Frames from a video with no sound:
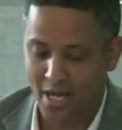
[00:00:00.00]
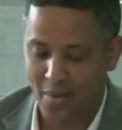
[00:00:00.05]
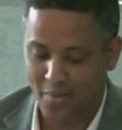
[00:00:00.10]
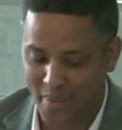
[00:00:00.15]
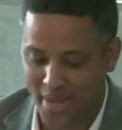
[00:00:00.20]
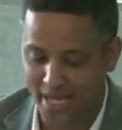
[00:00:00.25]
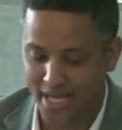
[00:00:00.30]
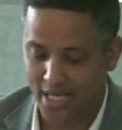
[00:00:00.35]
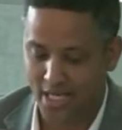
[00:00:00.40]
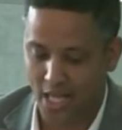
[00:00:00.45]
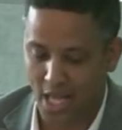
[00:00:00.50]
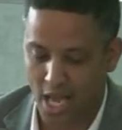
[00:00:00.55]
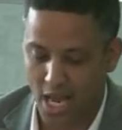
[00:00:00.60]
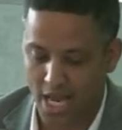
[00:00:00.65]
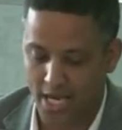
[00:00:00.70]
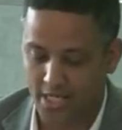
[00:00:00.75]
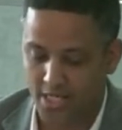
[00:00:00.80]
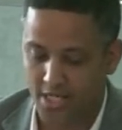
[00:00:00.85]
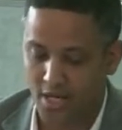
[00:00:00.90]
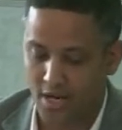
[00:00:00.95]
picket
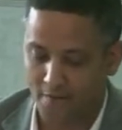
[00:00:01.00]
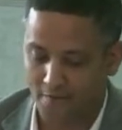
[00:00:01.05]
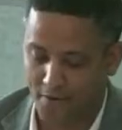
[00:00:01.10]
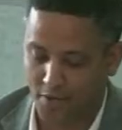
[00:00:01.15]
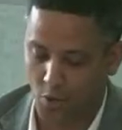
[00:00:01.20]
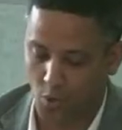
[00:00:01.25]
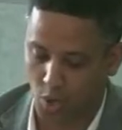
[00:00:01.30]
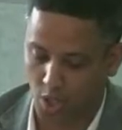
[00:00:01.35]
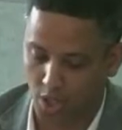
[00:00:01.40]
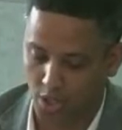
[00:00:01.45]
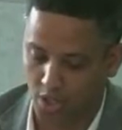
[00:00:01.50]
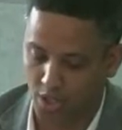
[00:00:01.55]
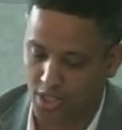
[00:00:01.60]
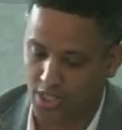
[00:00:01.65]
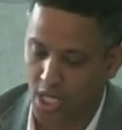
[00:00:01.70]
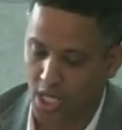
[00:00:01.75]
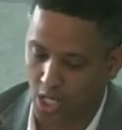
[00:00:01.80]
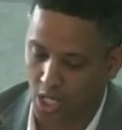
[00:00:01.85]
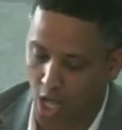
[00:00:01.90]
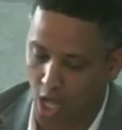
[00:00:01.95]
lines for the workers
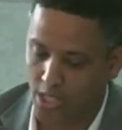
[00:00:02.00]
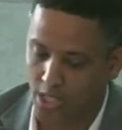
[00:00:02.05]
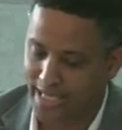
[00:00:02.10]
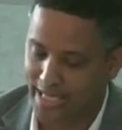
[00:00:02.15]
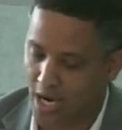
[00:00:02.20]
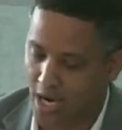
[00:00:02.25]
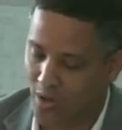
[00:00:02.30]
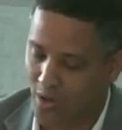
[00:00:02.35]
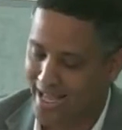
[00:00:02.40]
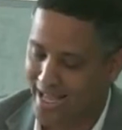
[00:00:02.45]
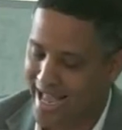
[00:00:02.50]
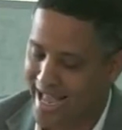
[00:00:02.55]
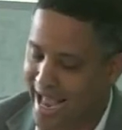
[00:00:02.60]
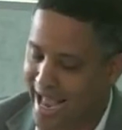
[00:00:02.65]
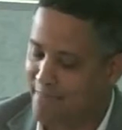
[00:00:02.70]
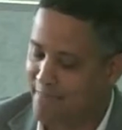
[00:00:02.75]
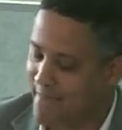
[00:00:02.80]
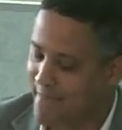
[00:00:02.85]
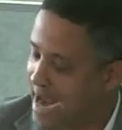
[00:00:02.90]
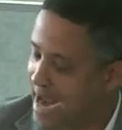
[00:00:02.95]
locked out
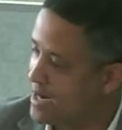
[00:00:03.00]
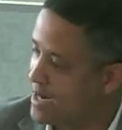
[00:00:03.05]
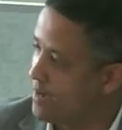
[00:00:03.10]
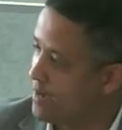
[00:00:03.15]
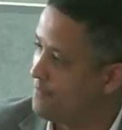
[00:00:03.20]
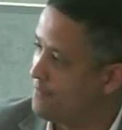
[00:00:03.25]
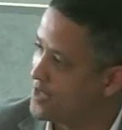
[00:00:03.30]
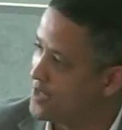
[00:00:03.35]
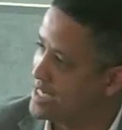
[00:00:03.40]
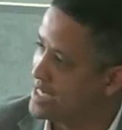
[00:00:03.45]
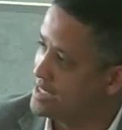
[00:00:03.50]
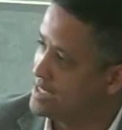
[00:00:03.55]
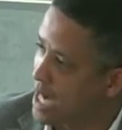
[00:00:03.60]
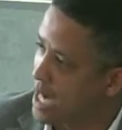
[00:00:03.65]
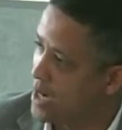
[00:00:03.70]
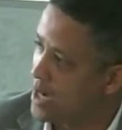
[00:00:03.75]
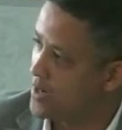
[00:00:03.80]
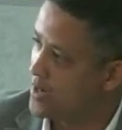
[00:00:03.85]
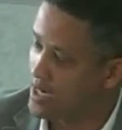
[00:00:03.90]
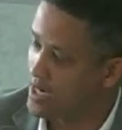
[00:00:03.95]
at Mana for the
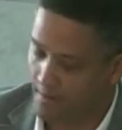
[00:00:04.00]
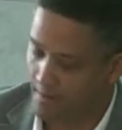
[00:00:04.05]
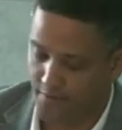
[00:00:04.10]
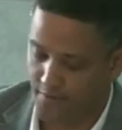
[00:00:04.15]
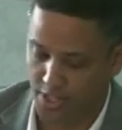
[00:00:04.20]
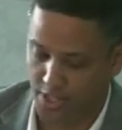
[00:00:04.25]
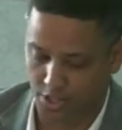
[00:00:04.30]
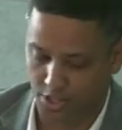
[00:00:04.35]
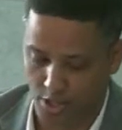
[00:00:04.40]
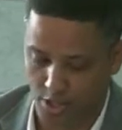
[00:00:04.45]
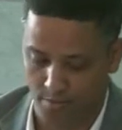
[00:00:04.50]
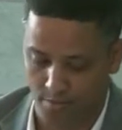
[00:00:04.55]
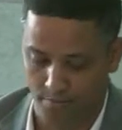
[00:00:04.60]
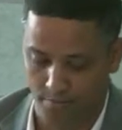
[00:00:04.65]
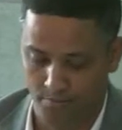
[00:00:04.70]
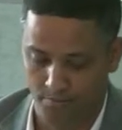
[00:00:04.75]
entirety of this term.